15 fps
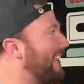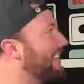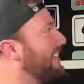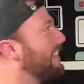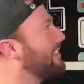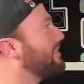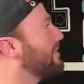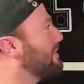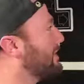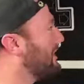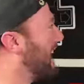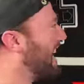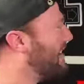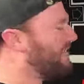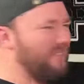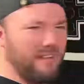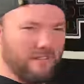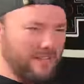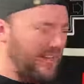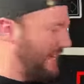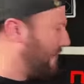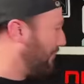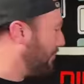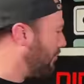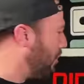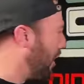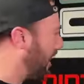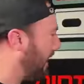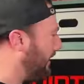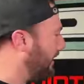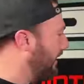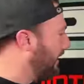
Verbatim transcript: in there. So it's a kind of a kind of rugged.